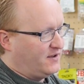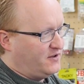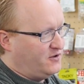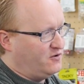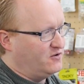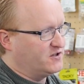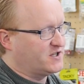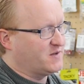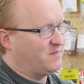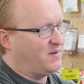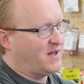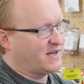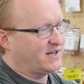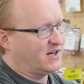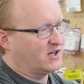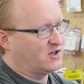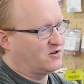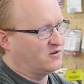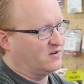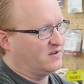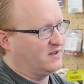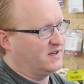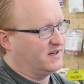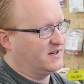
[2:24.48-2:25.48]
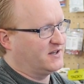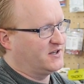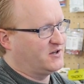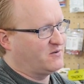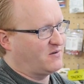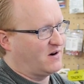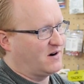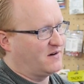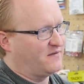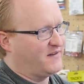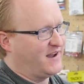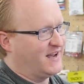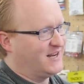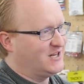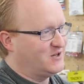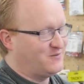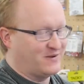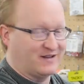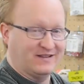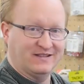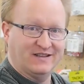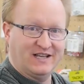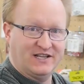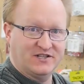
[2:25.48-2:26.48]
use the black acrylic to our advantage.
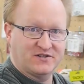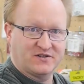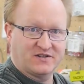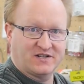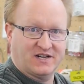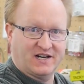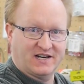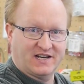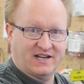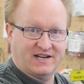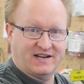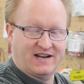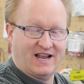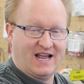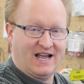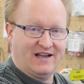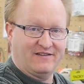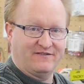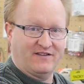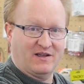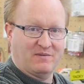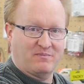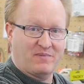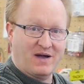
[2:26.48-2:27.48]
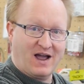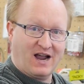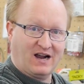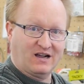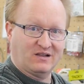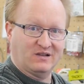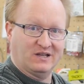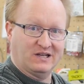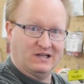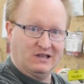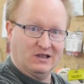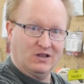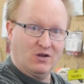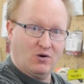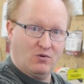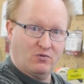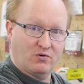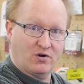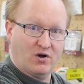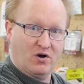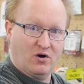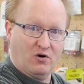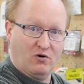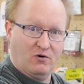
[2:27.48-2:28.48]
We can laser cut it and have a backlit
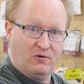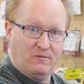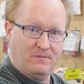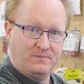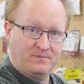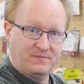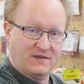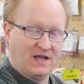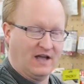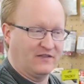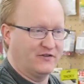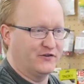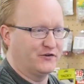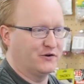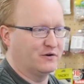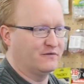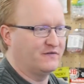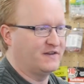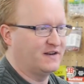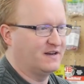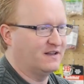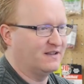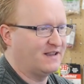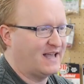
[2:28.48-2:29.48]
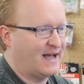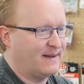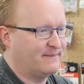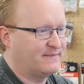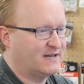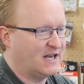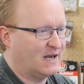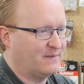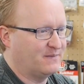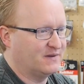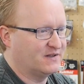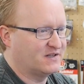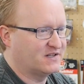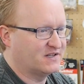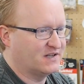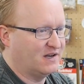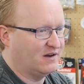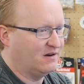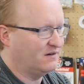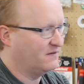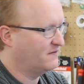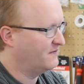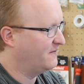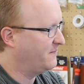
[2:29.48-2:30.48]
logo on the Novena laptop
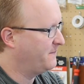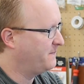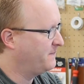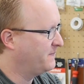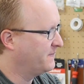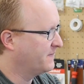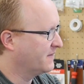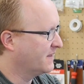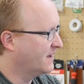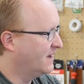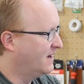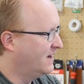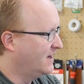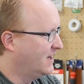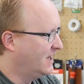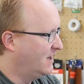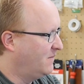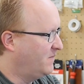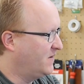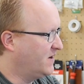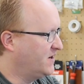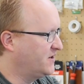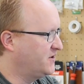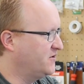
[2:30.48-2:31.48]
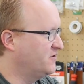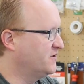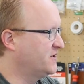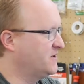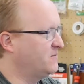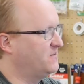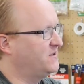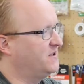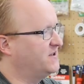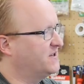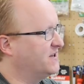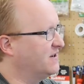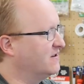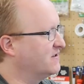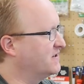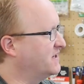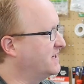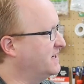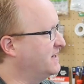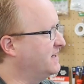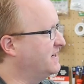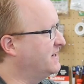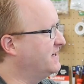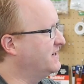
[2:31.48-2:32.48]
itself. Because usually with these
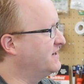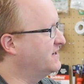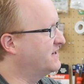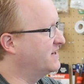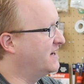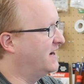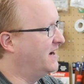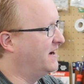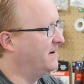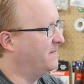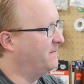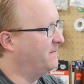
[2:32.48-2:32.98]
LCDs,